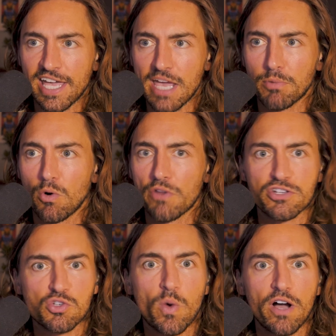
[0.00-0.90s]
capo on the
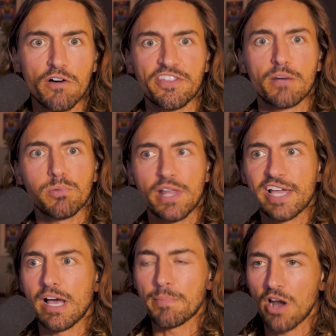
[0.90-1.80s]
12th, and I'm
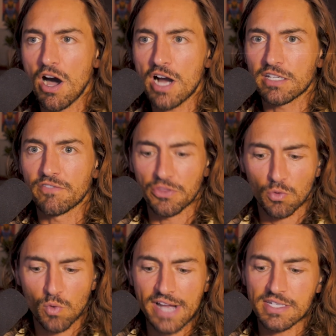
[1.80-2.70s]
playing up an octave on the
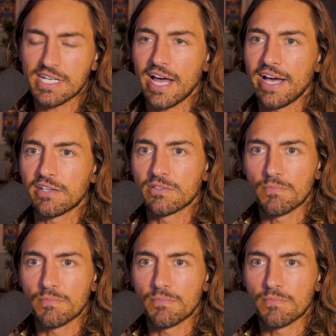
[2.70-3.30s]
right side,